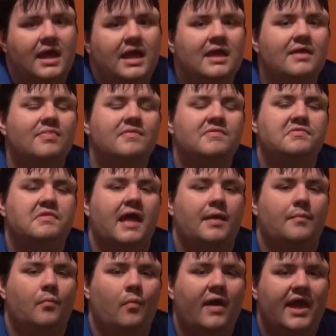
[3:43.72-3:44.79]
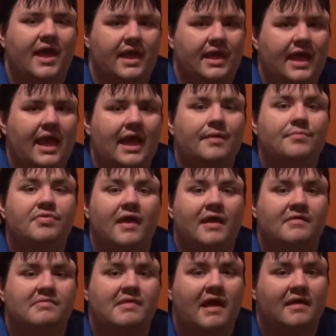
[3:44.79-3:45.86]
In the same way, games like
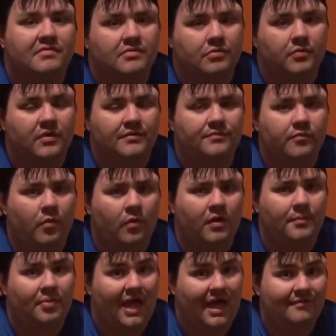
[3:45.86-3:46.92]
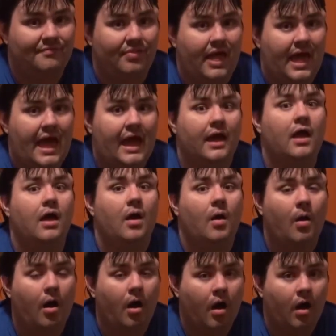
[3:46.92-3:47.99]
Assassin's Creed 4, Black Flag
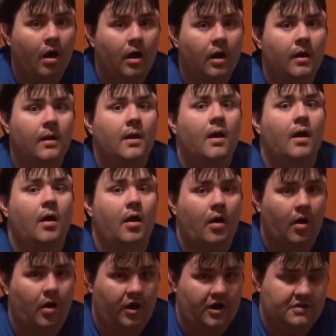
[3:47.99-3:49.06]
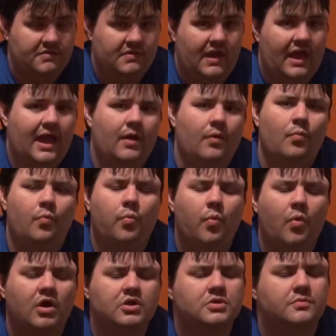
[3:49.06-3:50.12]
are art, a
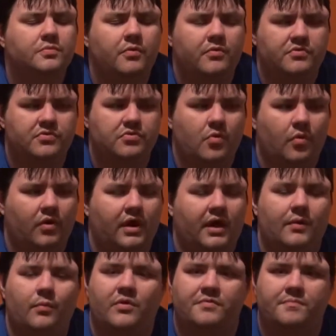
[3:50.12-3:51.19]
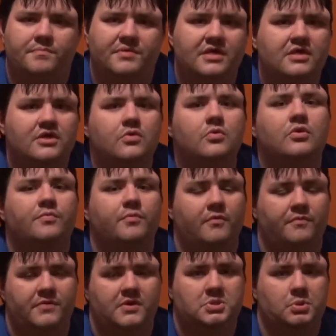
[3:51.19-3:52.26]
wonderful story with beautiful
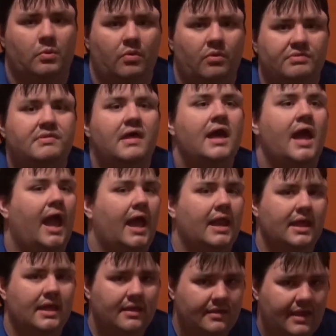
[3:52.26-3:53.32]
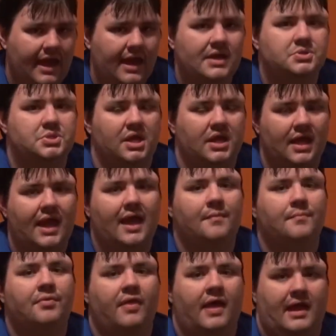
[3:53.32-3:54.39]
visuals and engaging
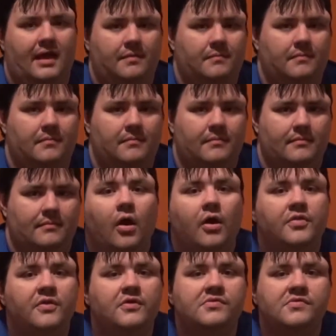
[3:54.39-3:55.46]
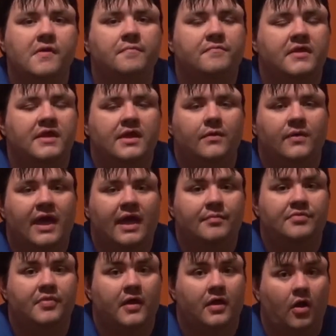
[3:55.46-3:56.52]
gameplay. Are there some video
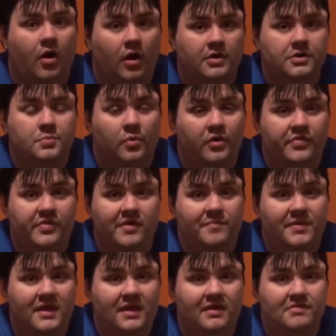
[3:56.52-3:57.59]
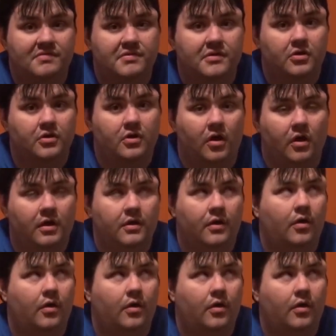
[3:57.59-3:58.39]
games that aren't worthy of being considered art?